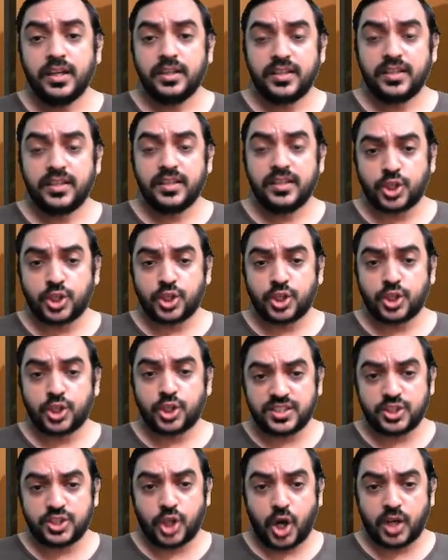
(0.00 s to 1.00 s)
the stock
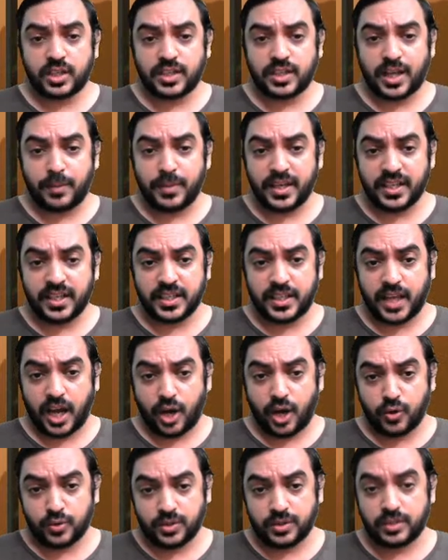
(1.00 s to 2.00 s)
is not coming
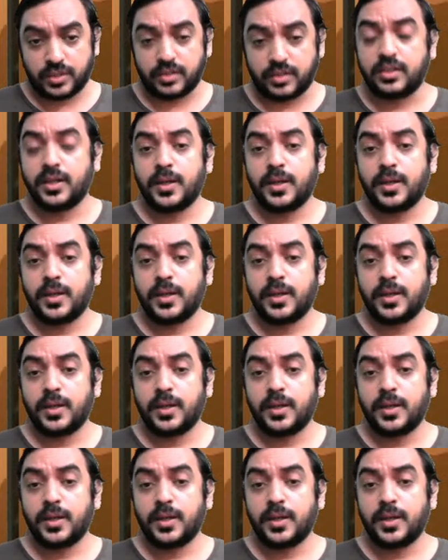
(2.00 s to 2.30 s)
down.